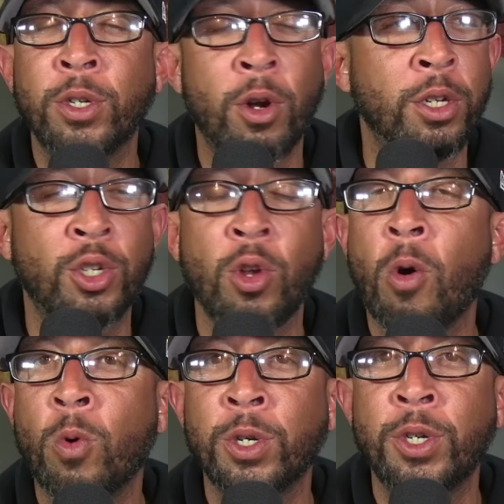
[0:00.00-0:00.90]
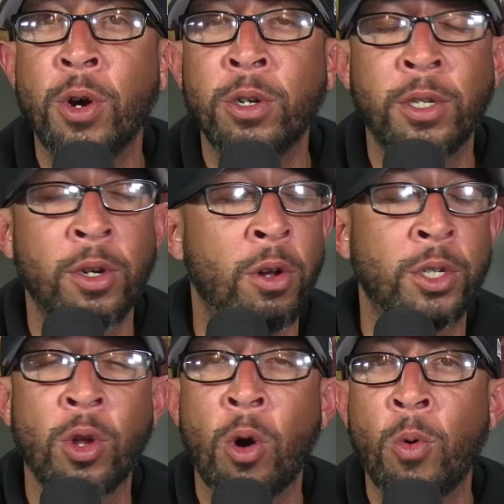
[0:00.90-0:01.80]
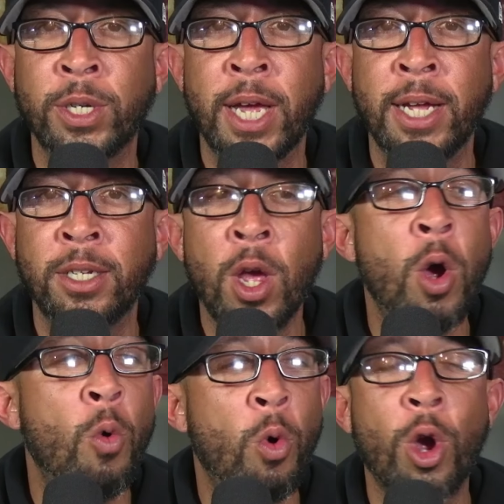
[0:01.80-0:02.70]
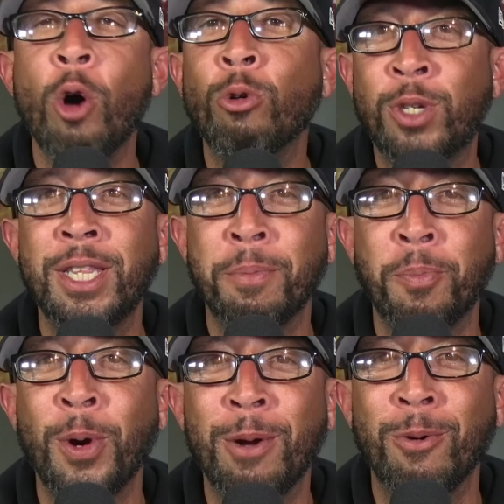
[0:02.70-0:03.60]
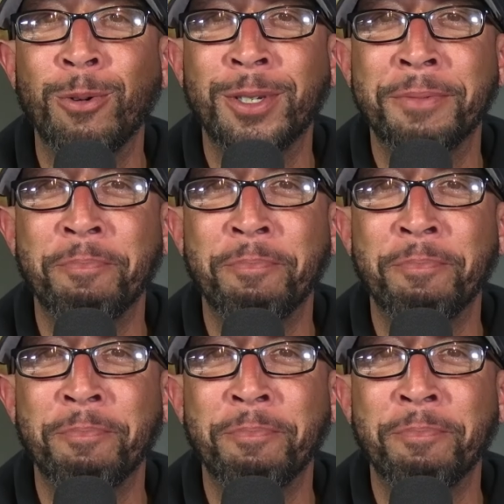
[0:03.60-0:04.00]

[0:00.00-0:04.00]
all the Star Wars nerds and all the Star Wars heads will go see the prequels